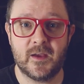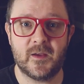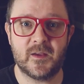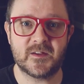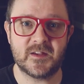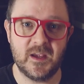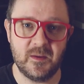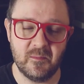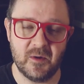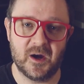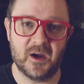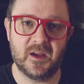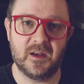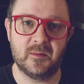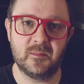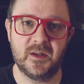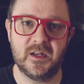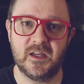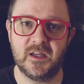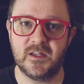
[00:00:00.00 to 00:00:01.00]
I say mine,
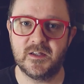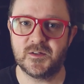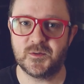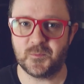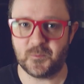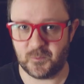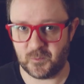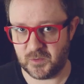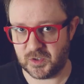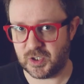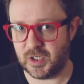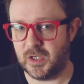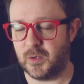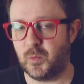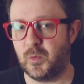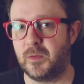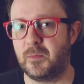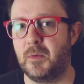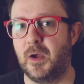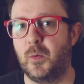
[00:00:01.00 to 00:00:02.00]
I mean it is shared
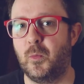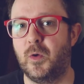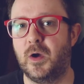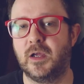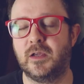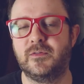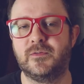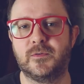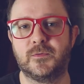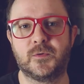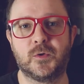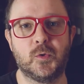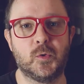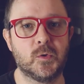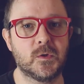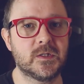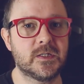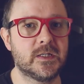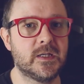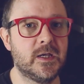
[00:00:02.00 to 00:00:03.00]
with my wife, of
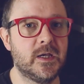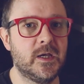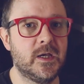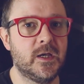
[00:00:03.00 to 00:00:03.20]
course.